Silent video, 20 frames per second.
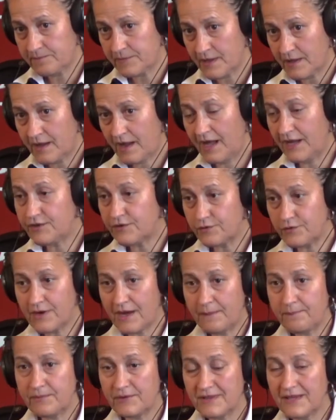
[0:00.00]
I do
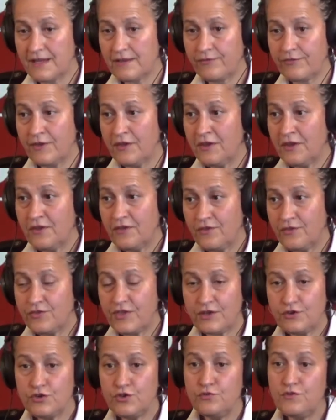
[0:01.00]
not believe
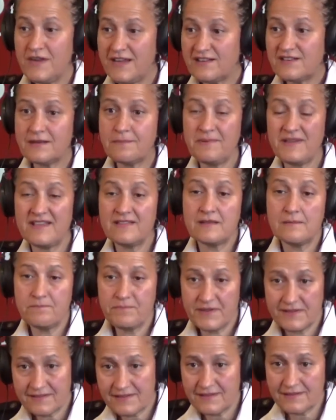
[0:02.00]
that you need to be in the
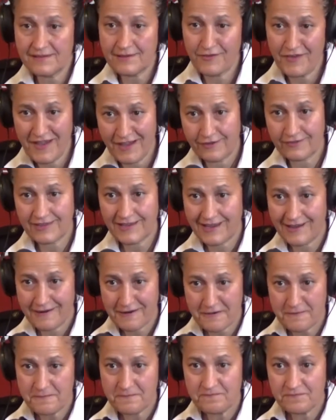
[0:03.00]
business of health care.
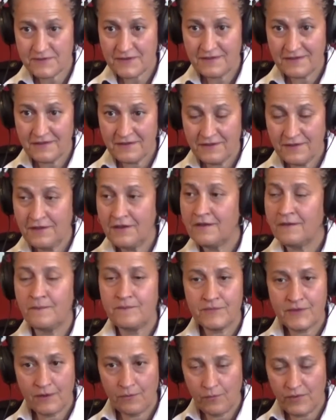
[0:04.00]

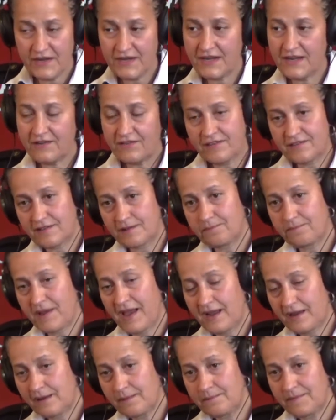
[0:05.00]
We need to sit
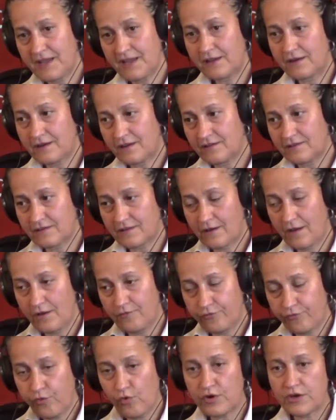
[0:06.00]
back and make it as
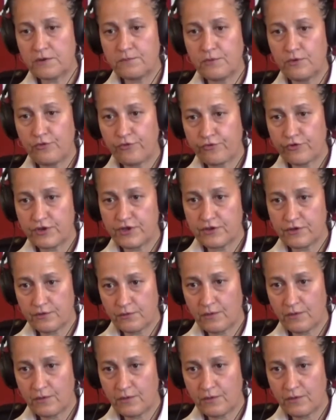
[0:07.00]
affordable for you.